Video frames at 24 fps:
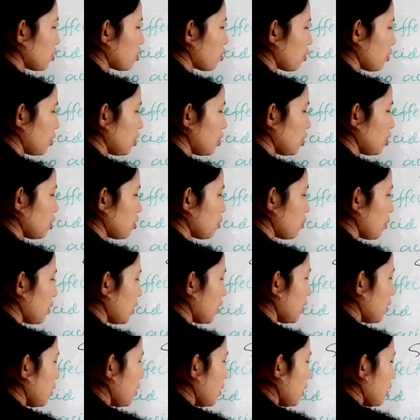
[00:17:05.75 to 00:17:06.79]
So in this
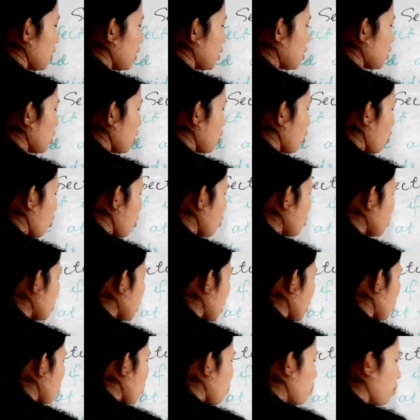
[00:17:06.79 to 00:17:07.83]
way, it's a long
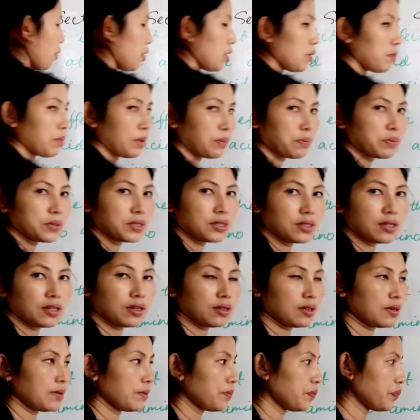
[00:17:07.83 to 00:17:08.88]
chain of
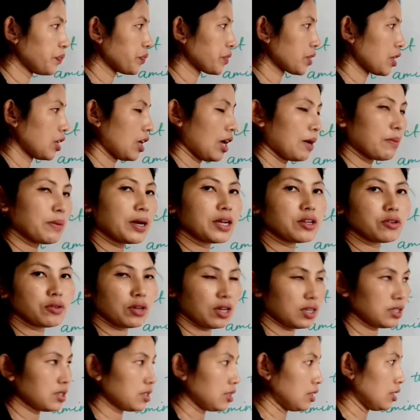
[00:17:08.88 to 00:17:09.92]
amino
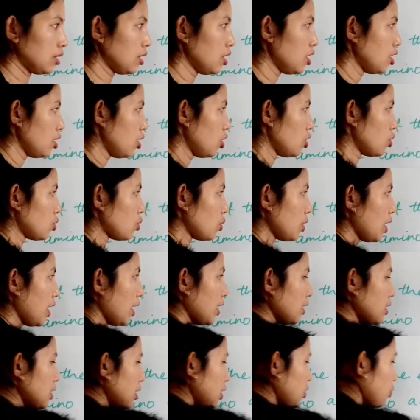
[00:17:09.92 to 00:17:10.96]
acid. So
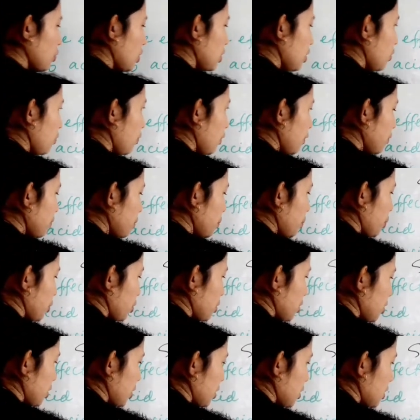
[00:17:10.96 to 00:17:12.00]
at the 25th
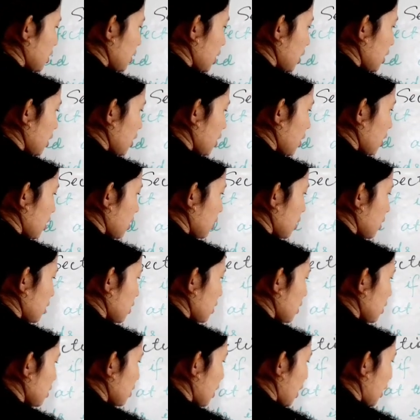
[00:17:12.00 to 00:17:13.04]
position, say this
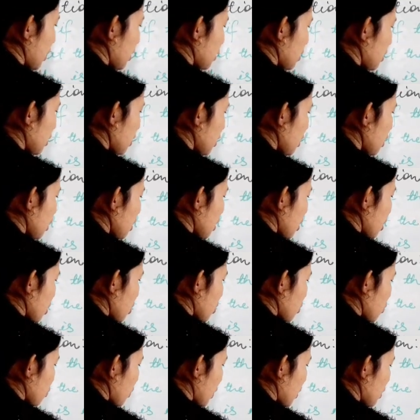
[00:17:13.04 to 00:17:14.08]
is at the
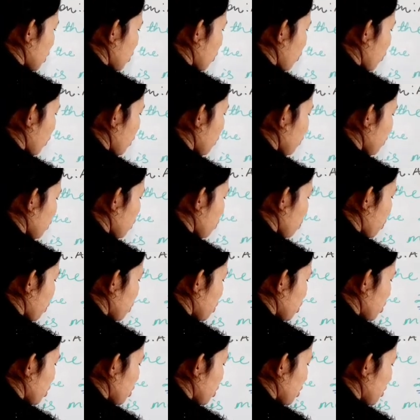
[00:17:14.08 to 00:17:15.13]
25th
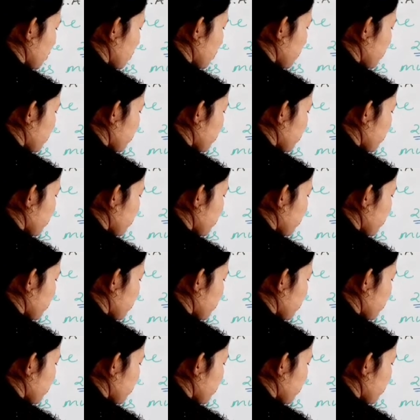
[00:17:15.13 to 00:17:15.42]
position.